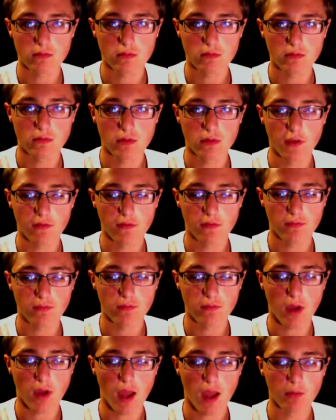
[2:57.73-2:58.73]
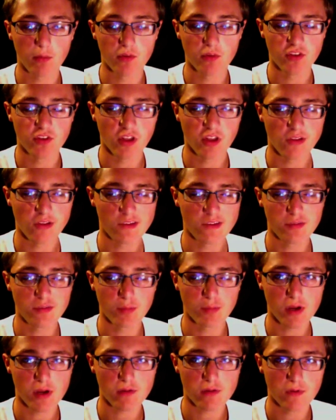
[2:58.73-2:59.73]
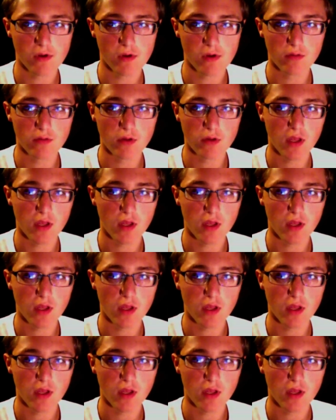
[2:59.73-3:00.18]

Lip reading: if I was selling this microphone,